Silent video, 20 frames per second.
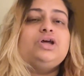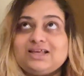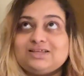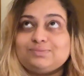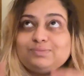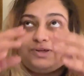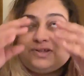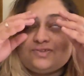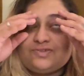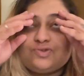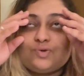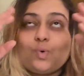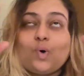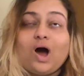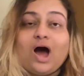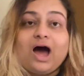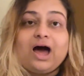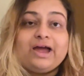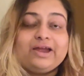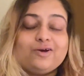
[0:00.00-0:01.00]
It's been so
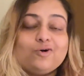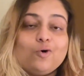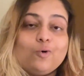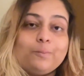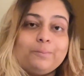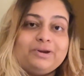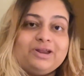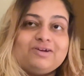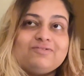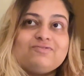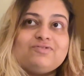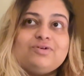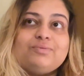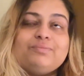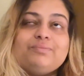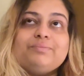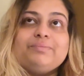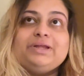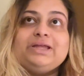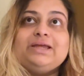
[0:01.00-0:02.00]
eye-opening for
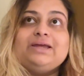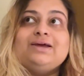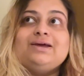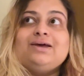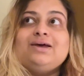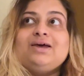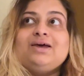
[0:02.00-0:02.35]
me.